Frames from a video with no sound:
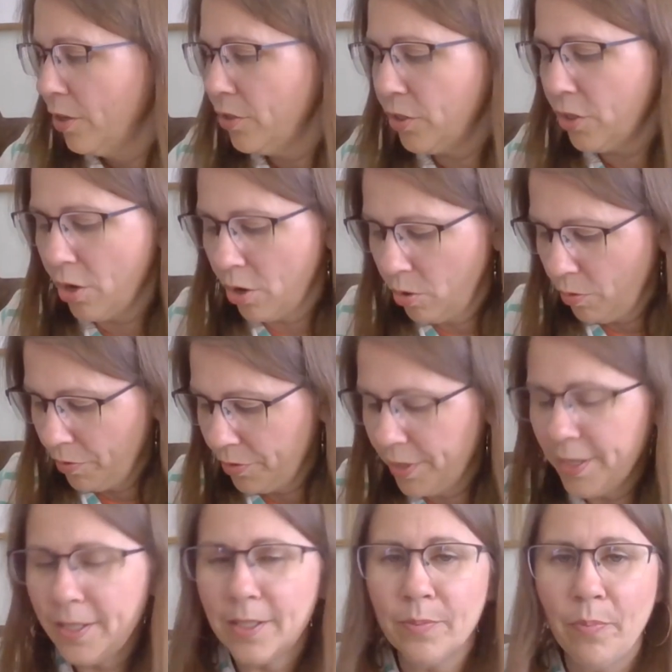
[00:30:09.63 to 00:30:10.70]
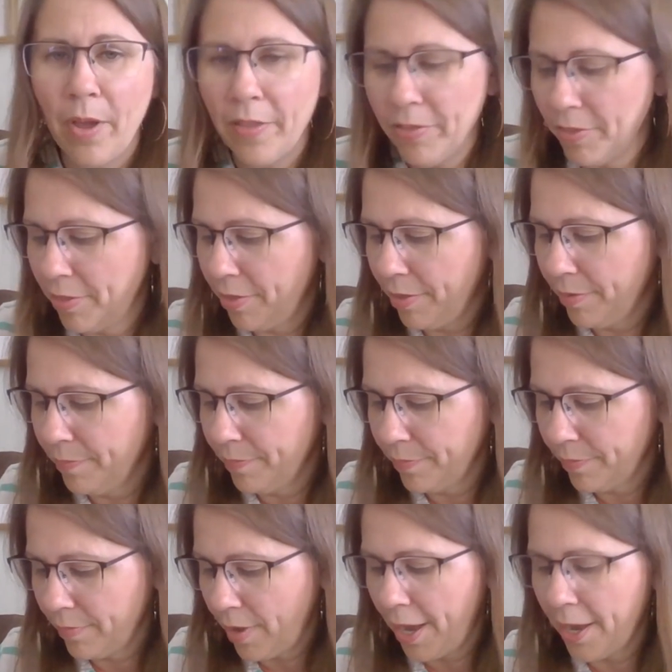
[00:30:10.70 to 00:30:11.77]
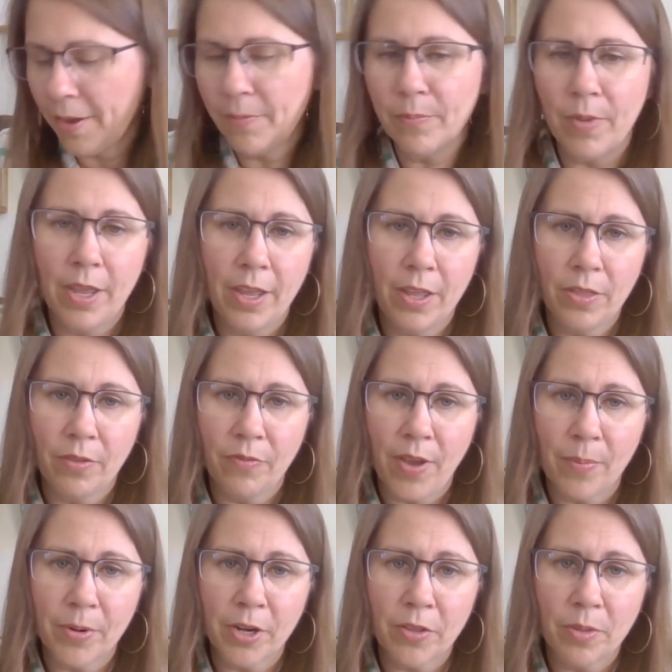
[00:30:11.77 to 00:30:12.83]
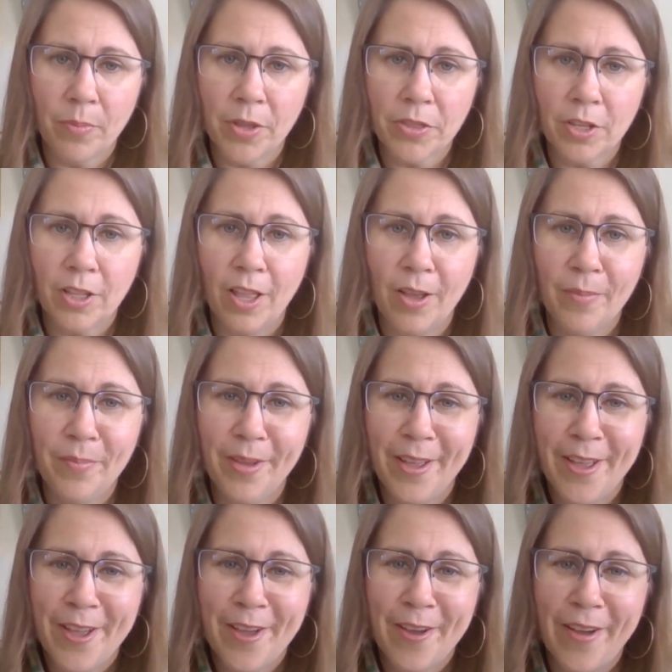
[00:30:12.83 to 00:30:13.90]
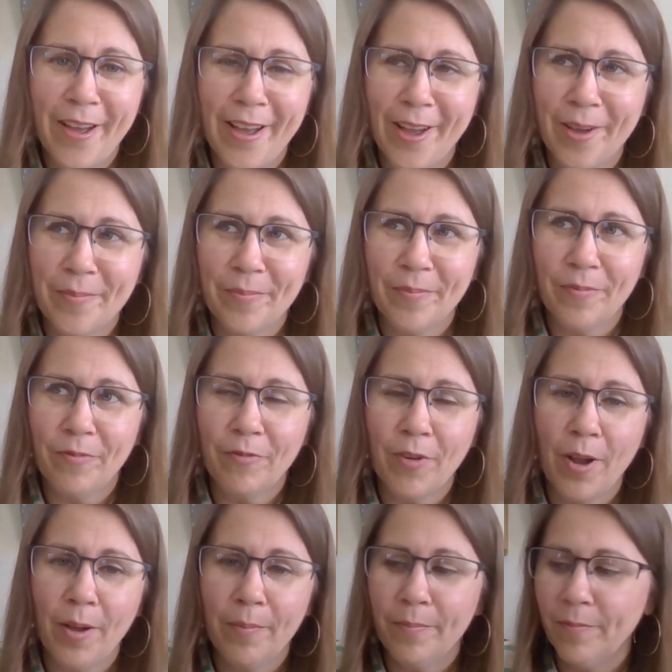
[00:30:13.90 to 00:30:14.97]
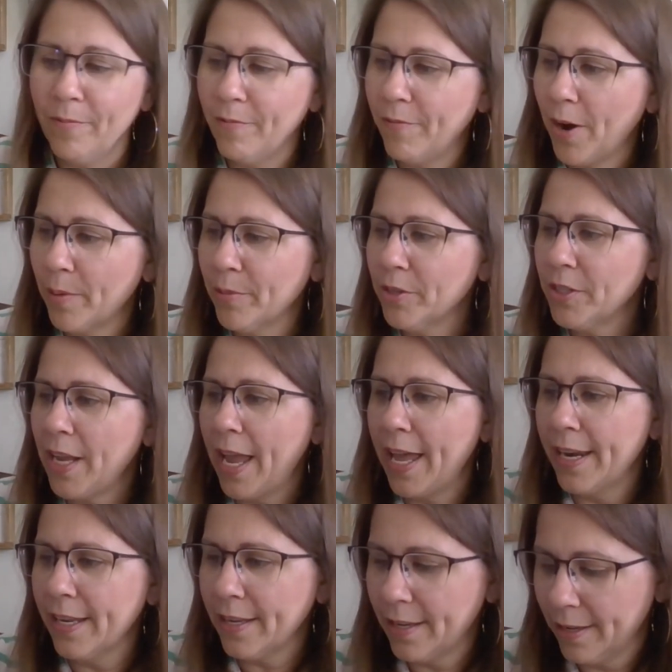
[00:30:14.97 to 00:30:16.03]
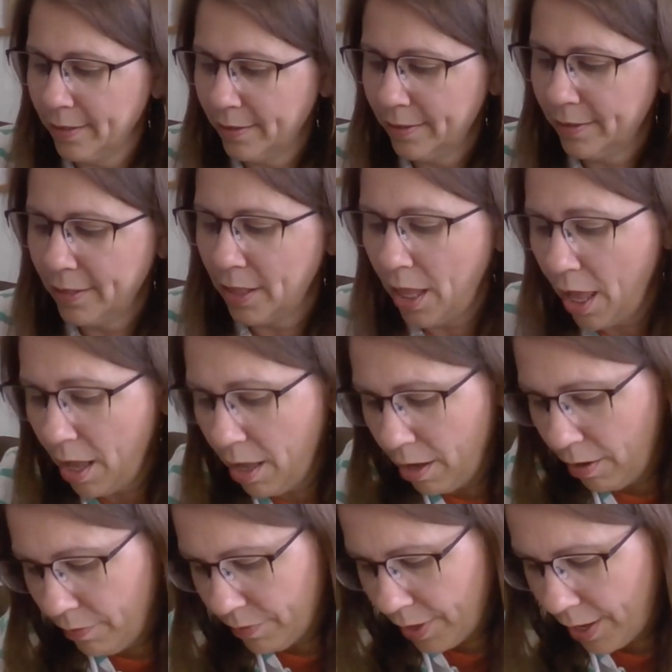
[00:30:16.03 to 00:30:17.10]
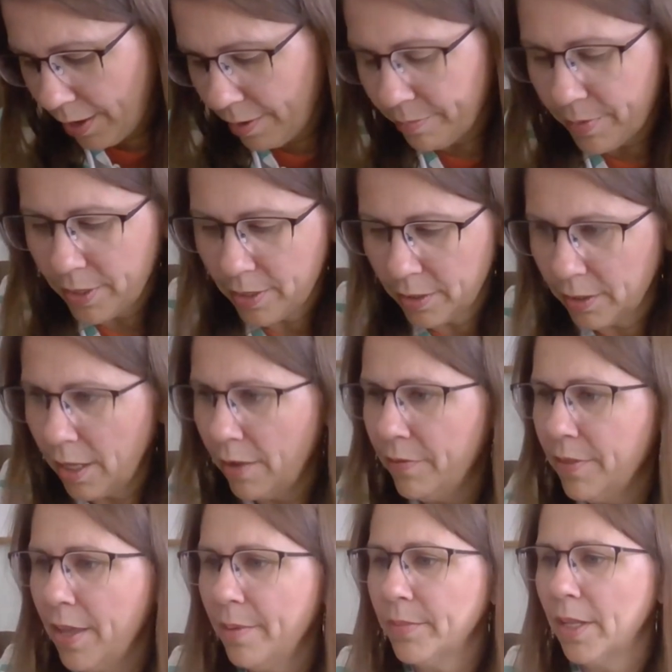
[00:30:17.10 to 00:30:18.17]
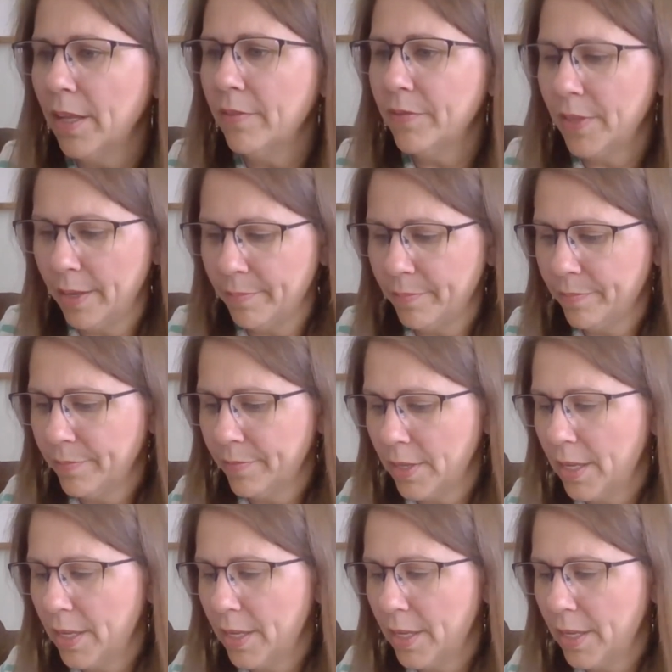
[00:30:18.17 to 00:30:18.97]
So this month, I'm in the Fabric of the Month Club from Farmer's Attic. Love them, love them, love them.